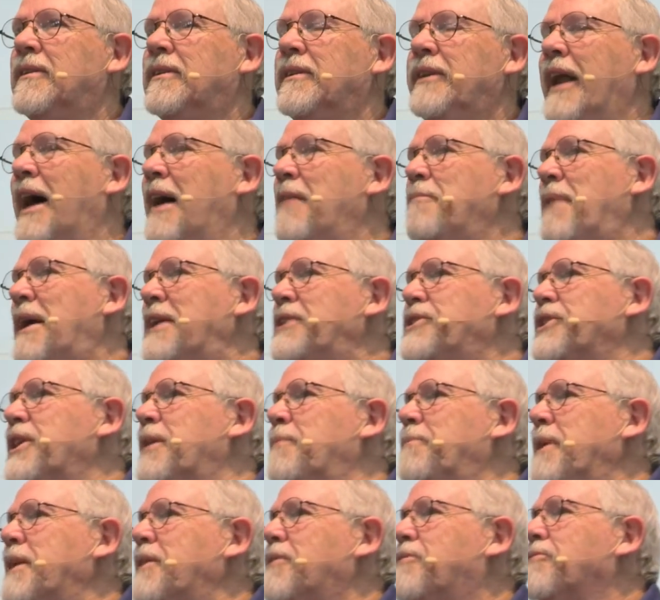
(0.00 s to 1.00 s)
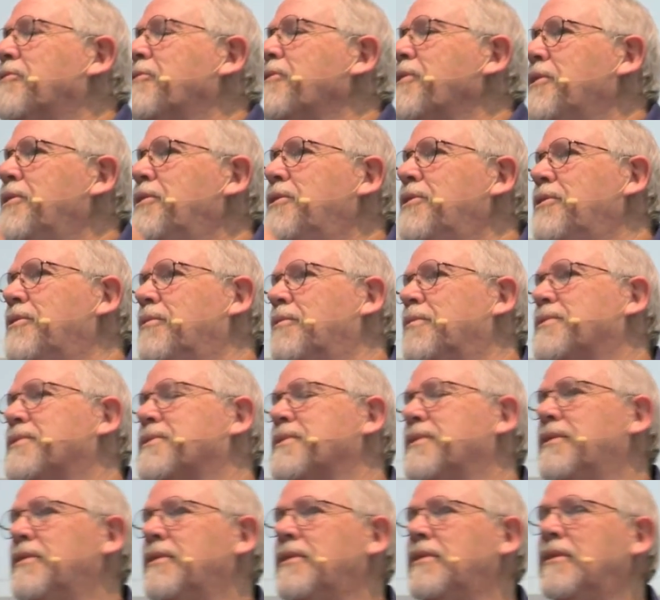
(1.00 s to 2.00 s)
not by jumping through the
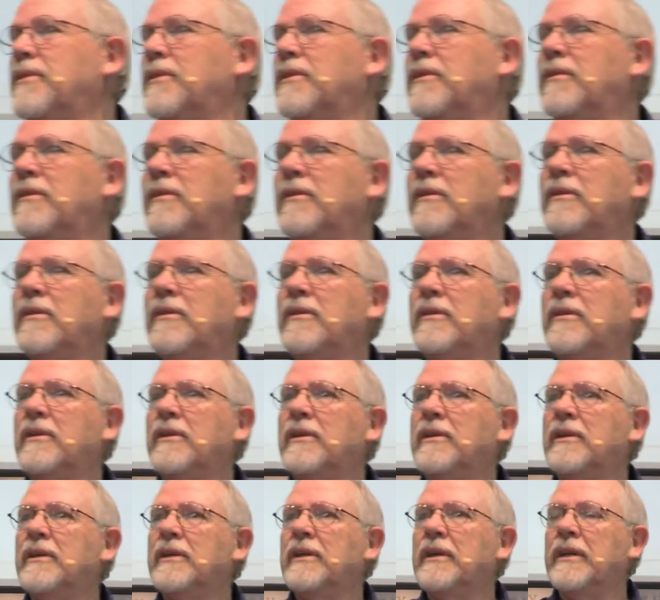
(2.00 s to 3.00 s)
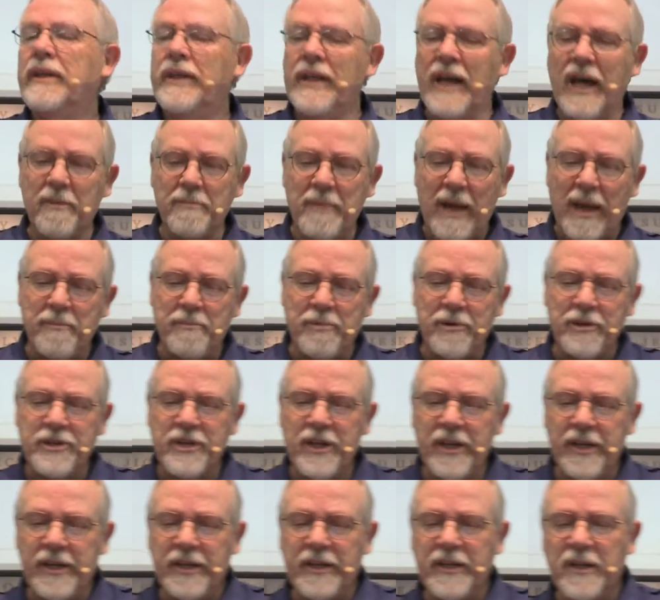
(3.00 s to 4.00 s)
hoops, not by
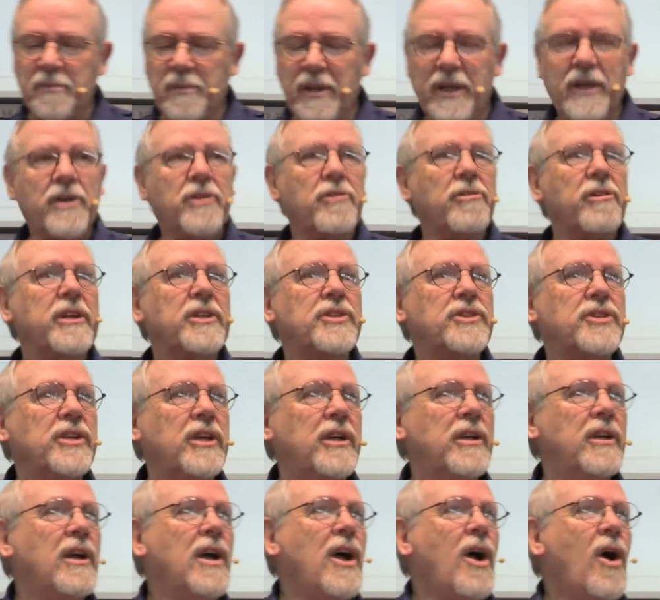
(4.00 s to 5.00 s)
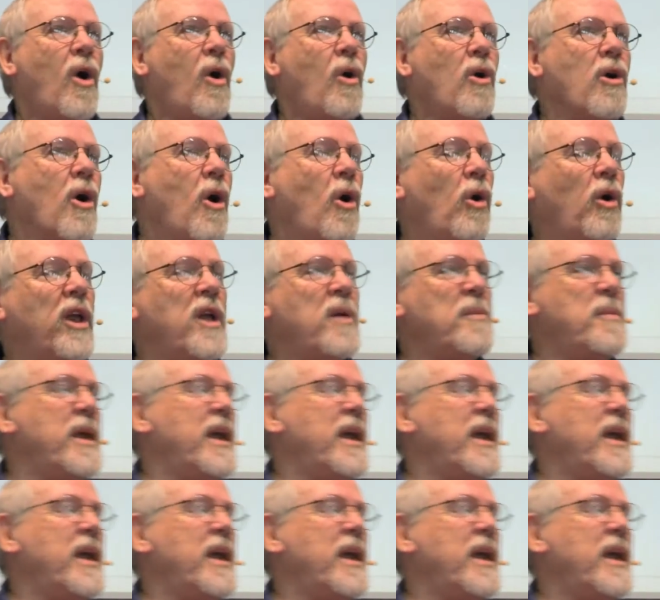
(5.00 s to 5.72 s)
pretending to be a Christian or only